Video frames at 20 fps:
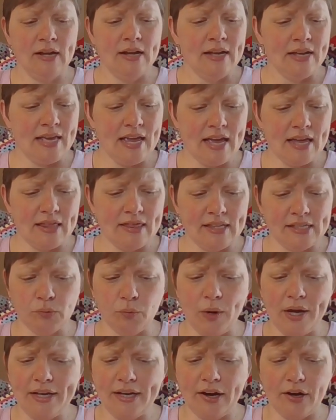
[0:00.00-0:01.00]
He and this
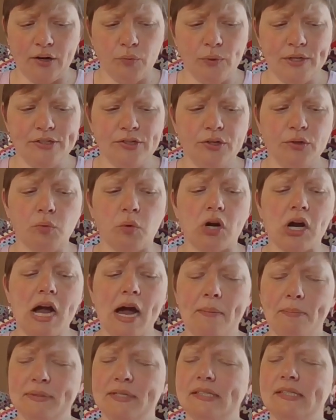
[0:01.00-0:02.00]
white-haired wizard were
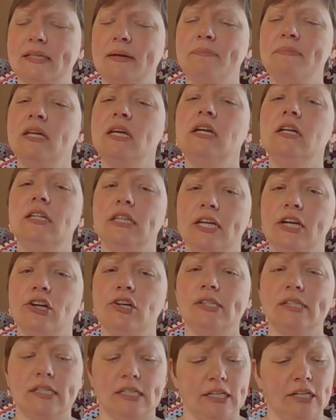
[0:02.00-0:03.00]
up to something clear
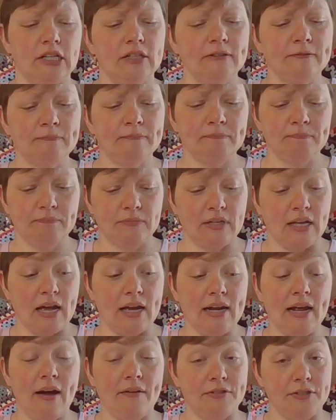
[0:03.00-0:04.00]
as clear.
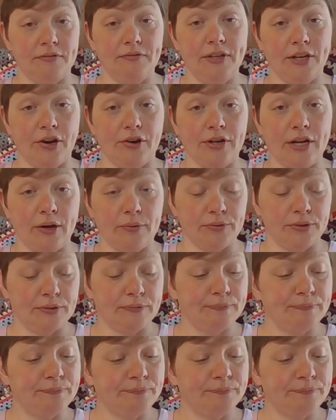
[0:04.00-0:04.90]
I'd have to figure it out.